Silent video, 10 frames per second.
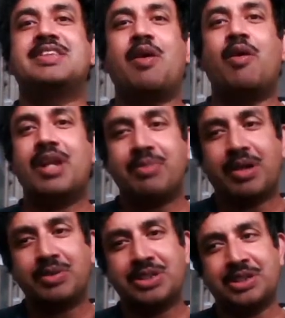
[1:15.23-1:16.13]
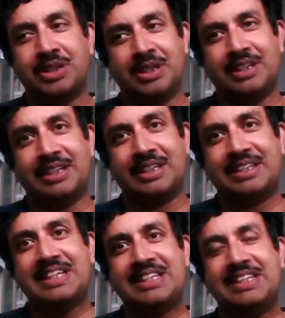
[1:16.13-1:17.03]
all about
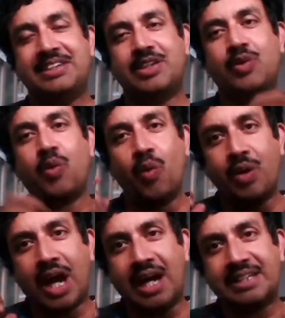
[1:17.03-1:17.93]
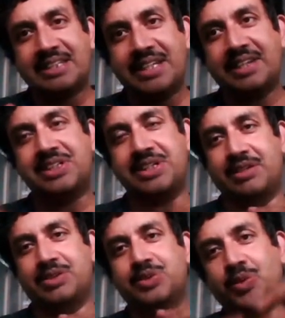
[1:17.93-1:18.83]
creating the core
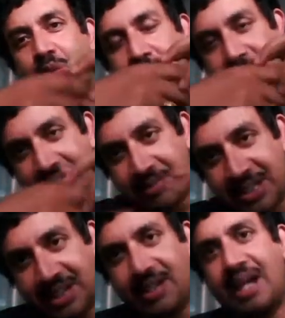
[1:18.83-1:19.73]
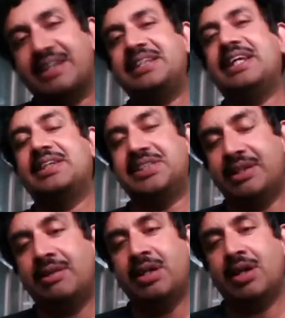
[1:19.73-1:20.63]
architecture, to core mathematical
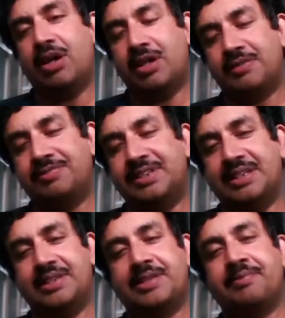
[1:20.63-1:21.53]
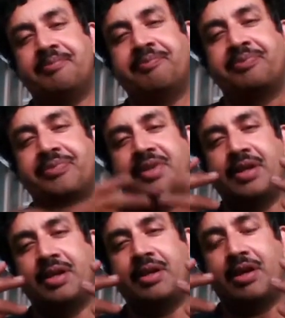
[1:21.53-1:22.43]
architecture of the
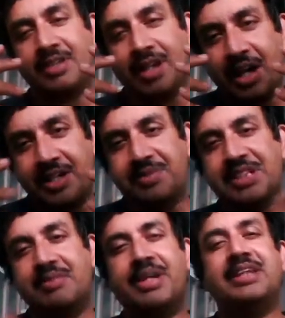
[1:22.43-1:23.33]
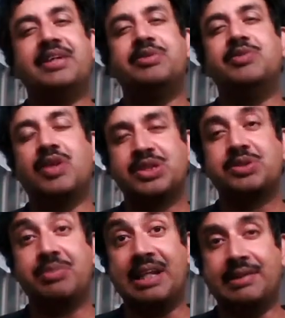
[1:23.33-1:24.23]
artificial brain that we want
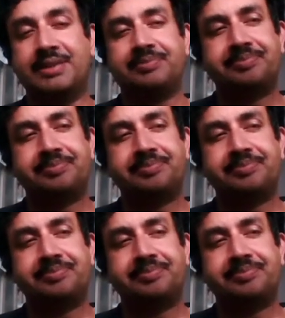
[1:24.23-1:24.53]
to build.